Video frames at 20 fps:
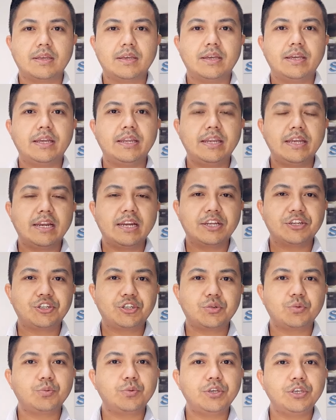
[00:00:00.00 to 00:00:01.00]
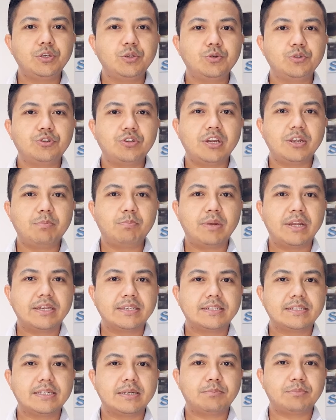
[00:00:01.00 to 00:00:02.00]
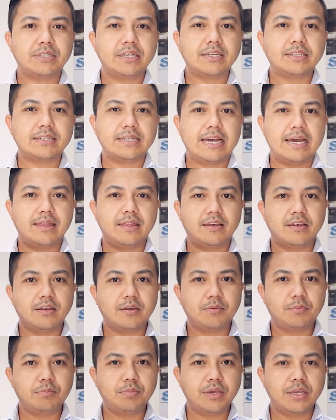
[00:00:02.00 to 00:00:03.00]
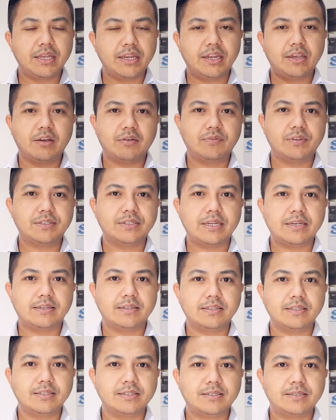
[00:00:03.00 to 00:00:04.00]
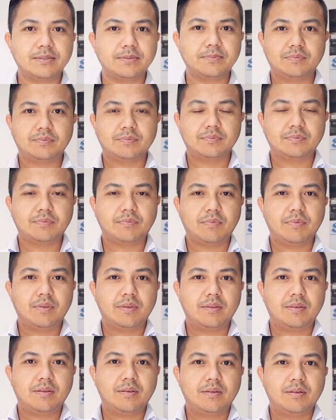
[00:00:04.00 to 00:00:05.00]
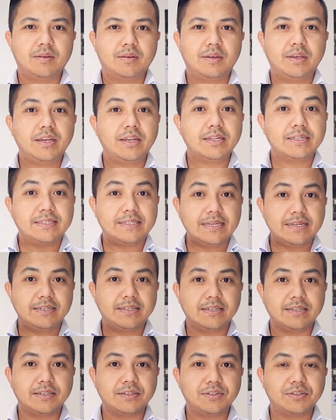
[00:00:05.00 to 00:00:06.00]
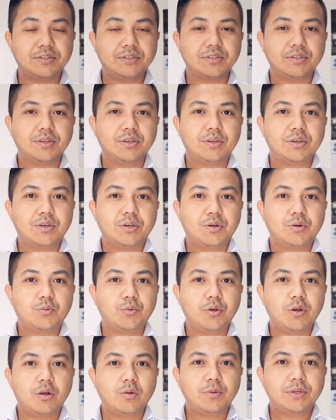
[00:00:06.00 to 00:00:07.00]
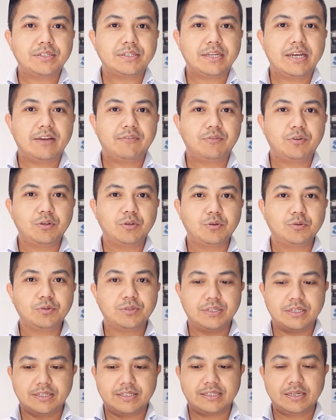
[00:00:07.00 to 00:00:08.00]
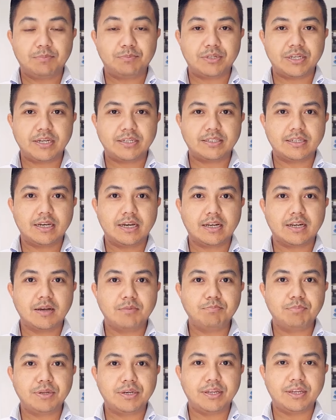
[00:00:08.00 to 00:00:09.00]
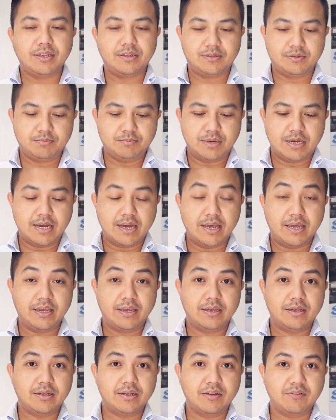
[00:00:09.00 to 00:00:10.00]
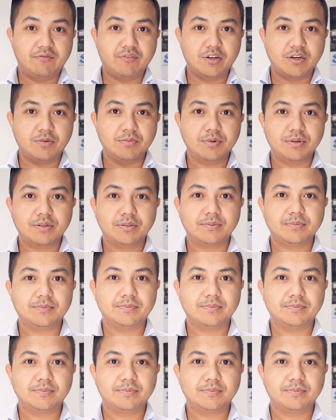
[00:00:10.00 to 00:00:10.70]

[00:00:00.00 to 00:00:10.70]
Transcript: In English, we usually place subjects at the beginning of the sentence. In a sentence, we always have to use a subject accompanied by a verb.